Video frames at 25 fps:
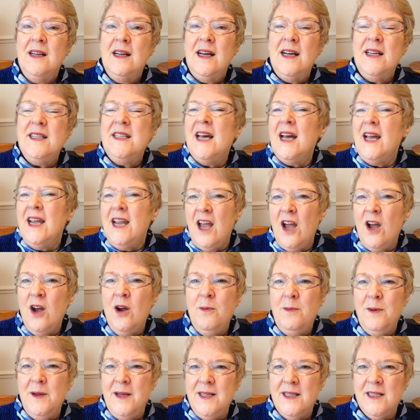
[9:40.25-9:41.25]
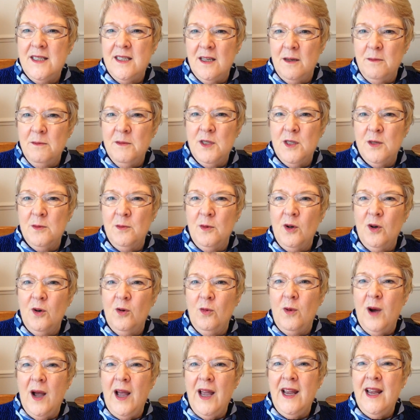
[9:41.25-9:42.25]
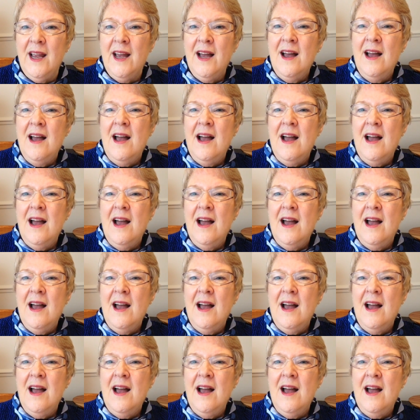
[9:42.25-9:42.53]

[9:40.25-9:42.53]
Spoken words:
And I hope in some small way